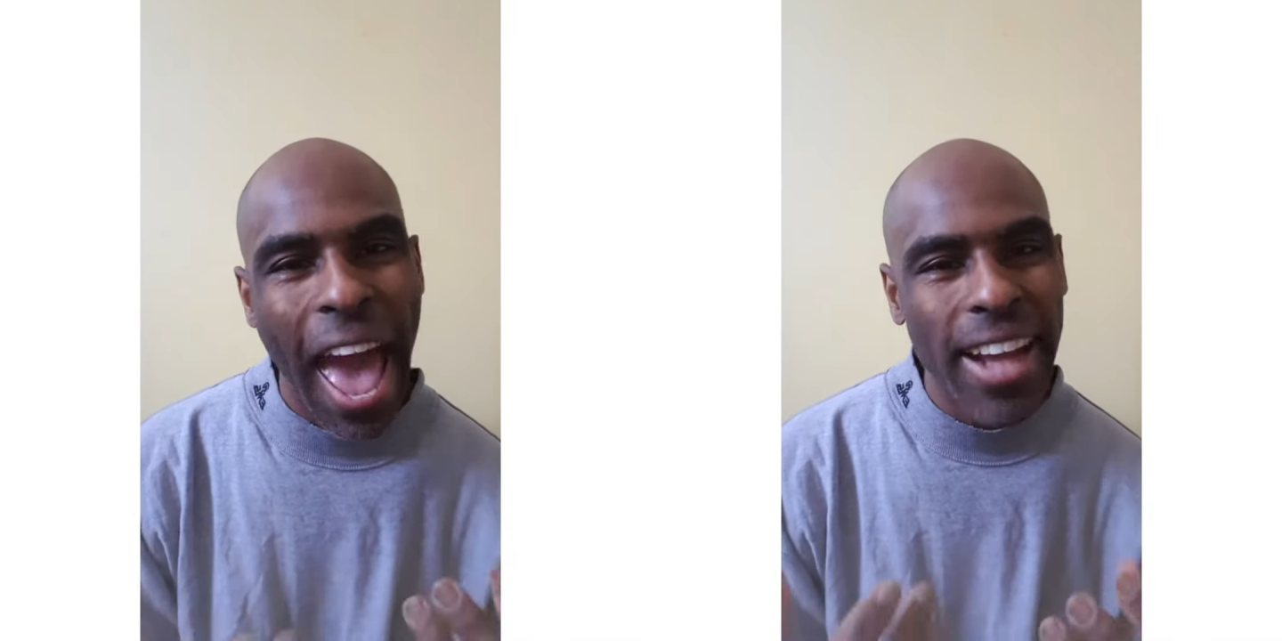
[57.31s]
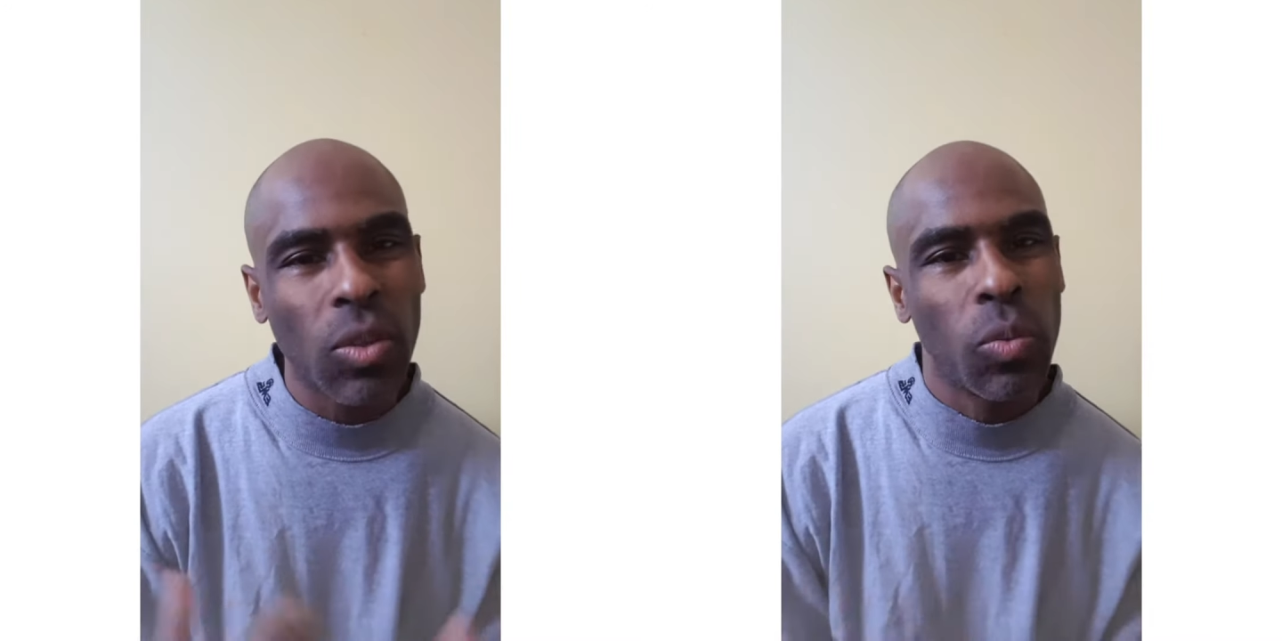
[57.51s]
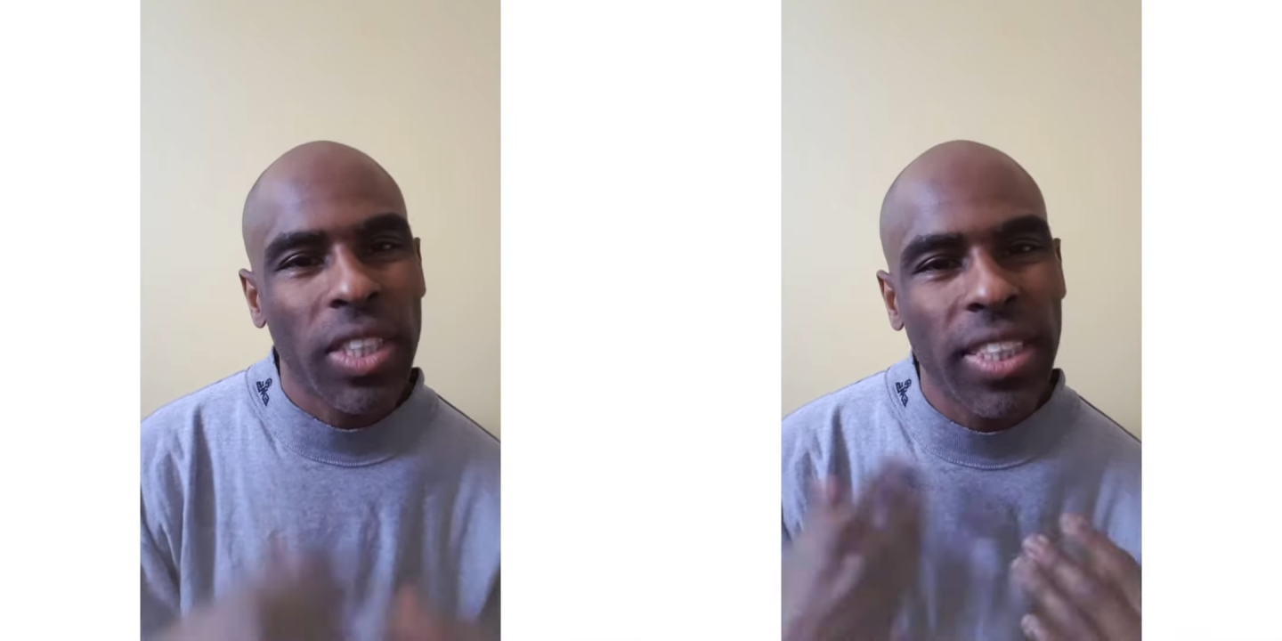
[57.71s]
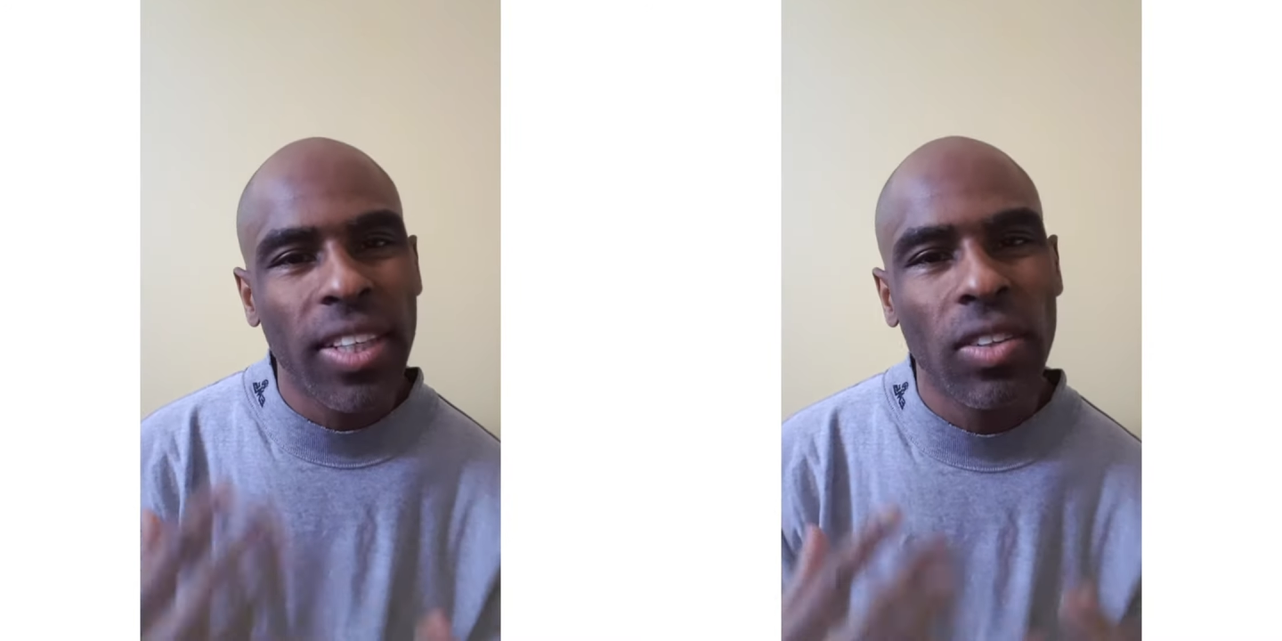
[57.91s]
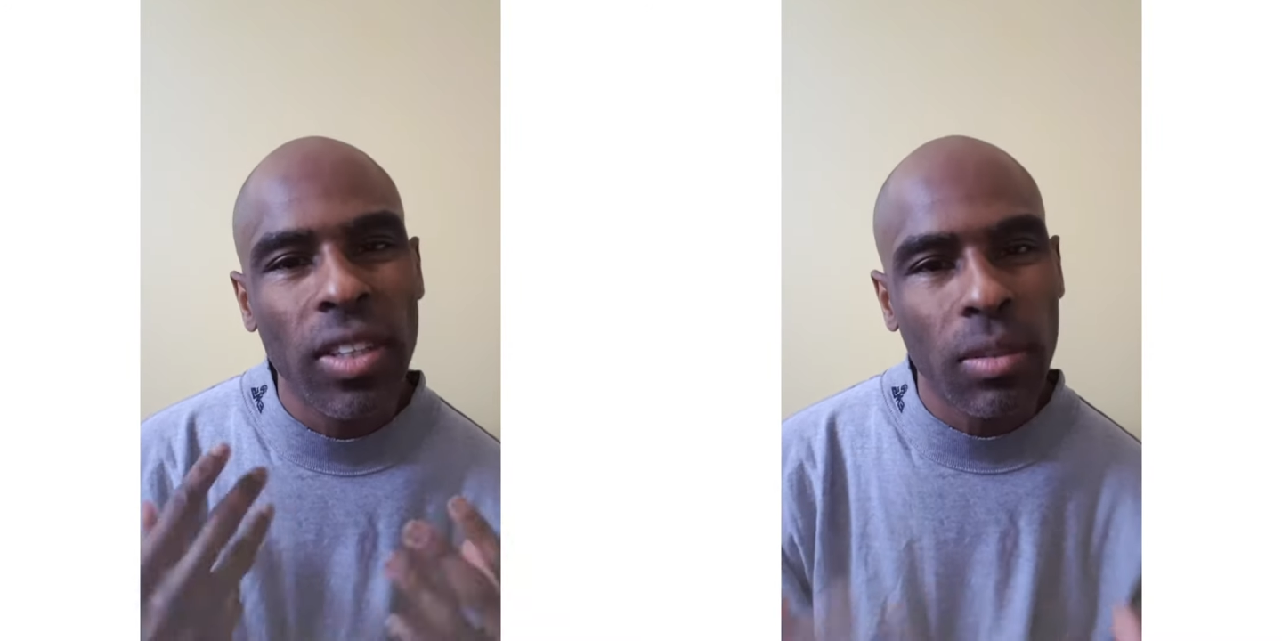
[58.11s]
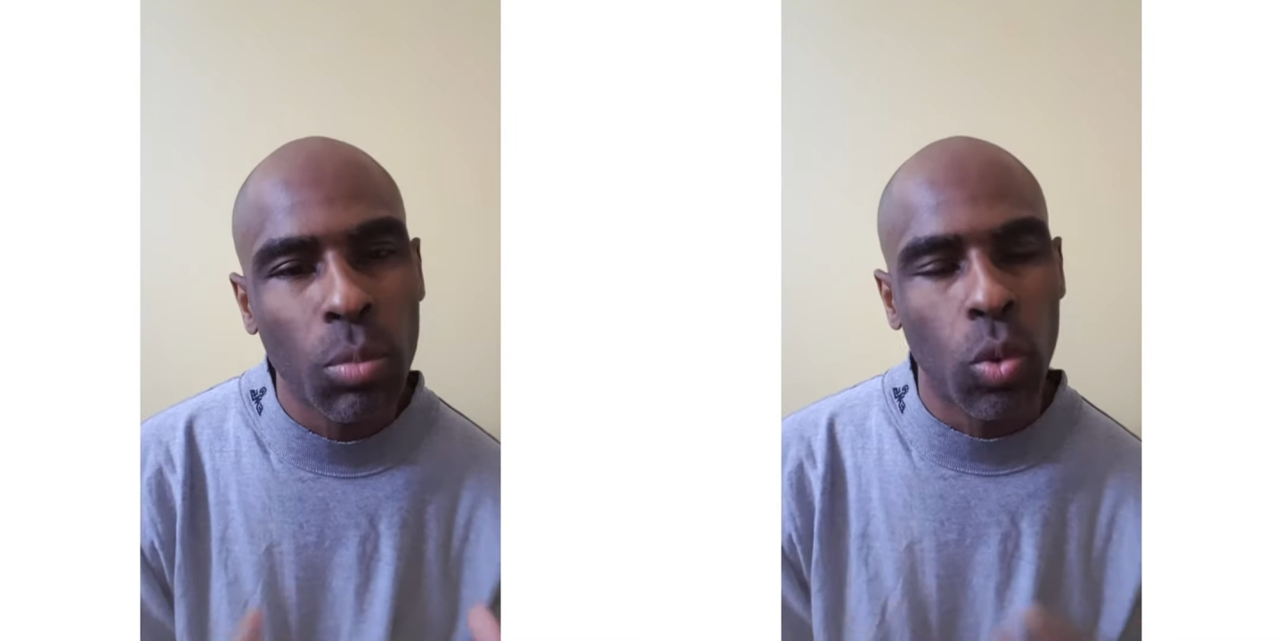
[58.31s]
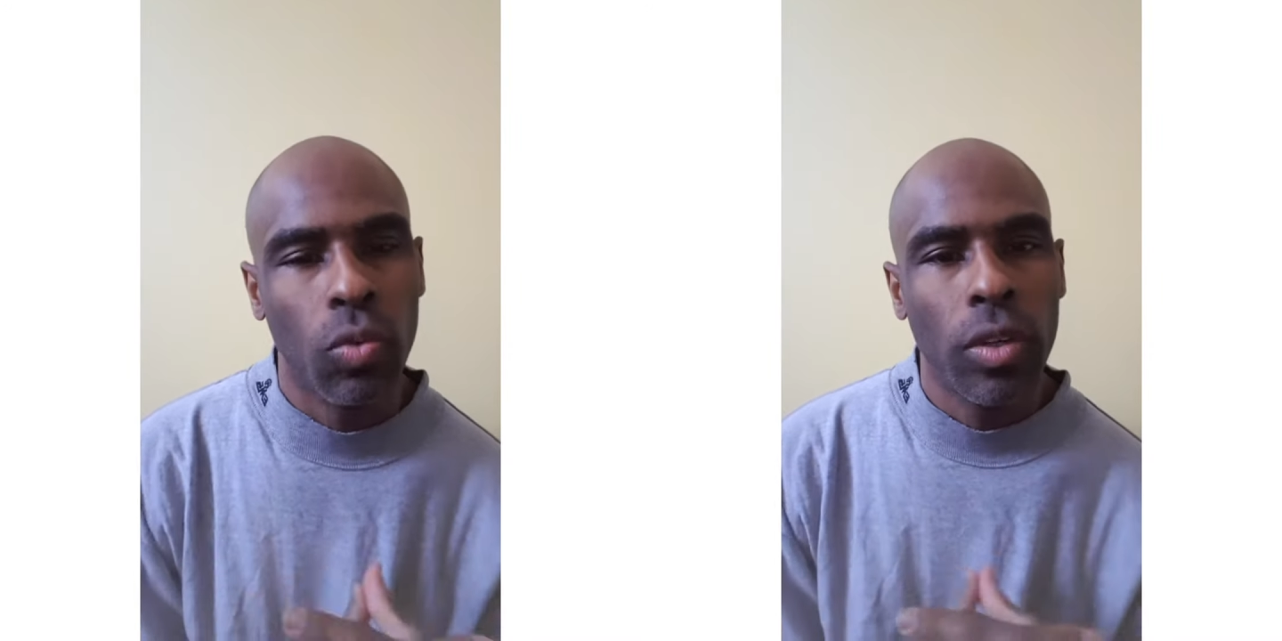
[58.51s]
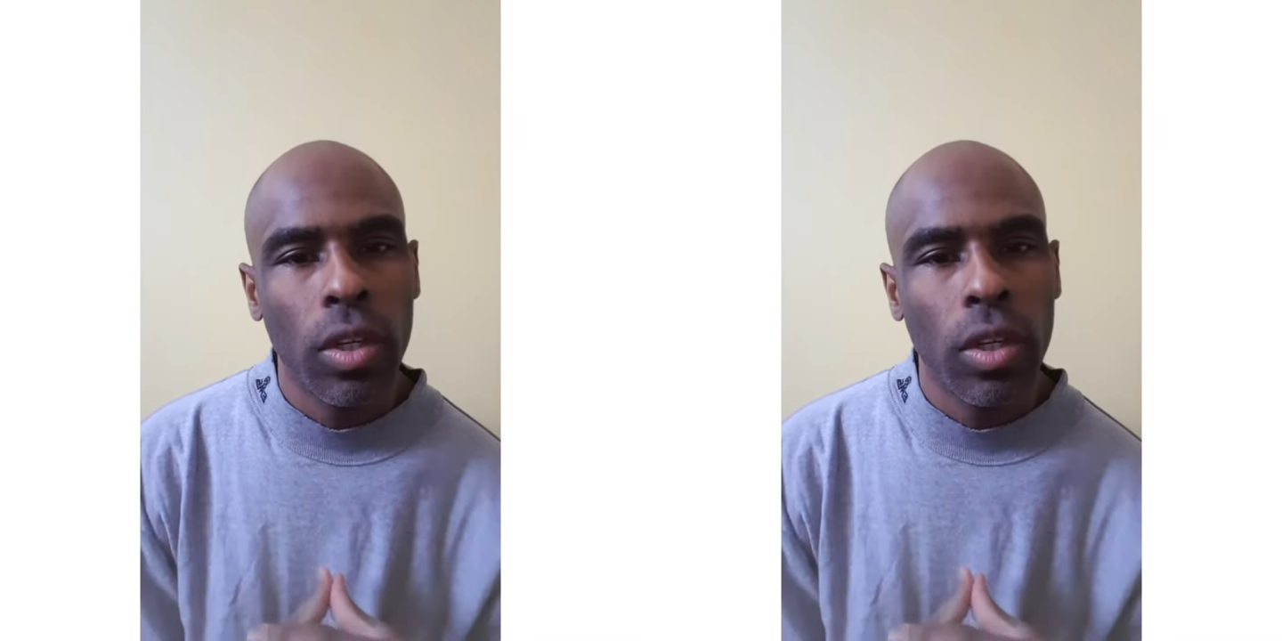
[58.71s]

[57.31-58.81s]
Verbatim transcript: active, we still need to move.